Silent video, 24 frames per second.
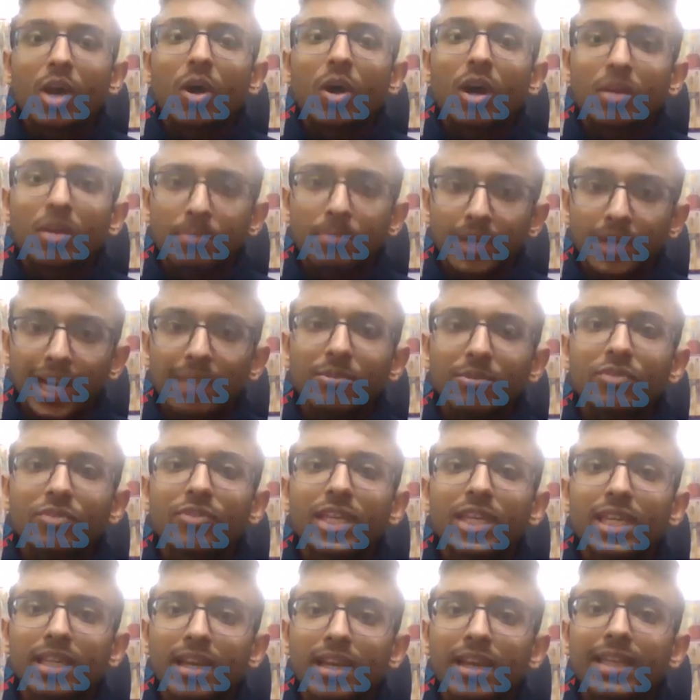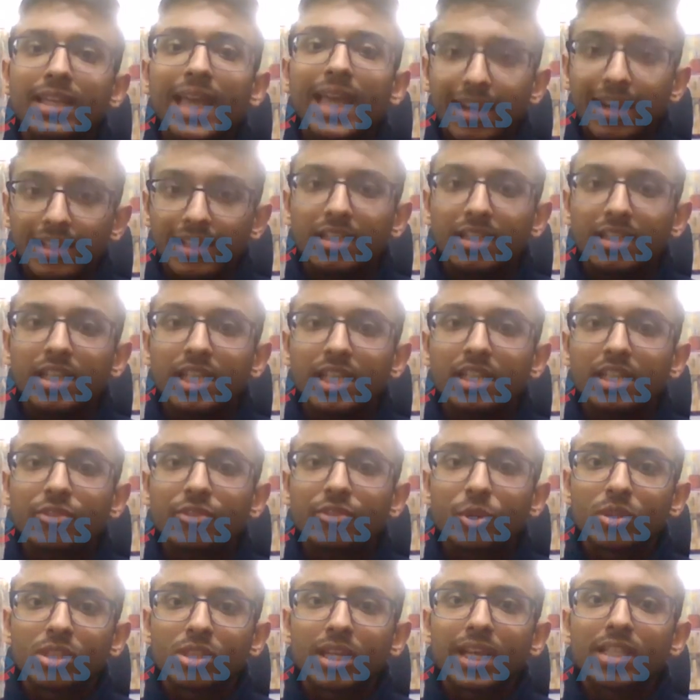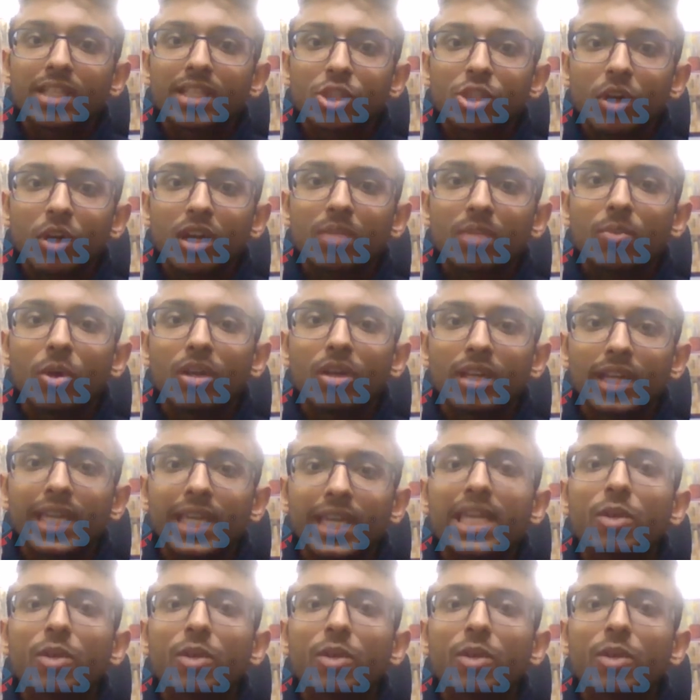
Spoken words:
or perhaps we can in the near future ensure a more